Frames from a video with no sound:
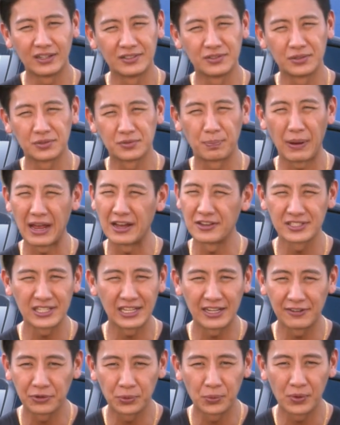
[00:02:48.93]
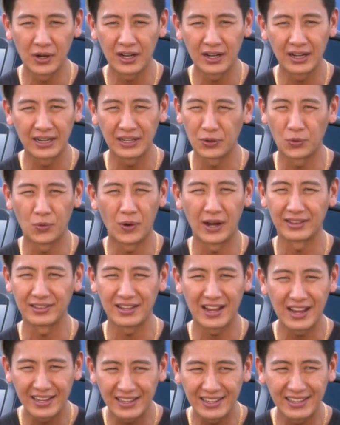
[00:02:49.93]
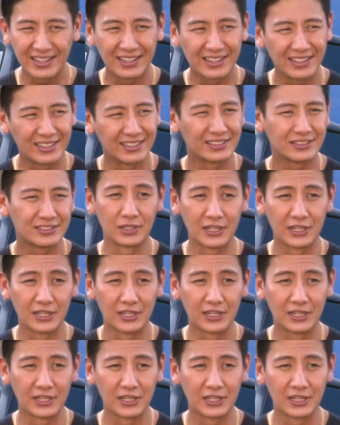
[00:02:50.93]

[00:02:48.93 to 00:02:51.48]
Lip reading: It was bouncing everywhere. I didn't quite like it.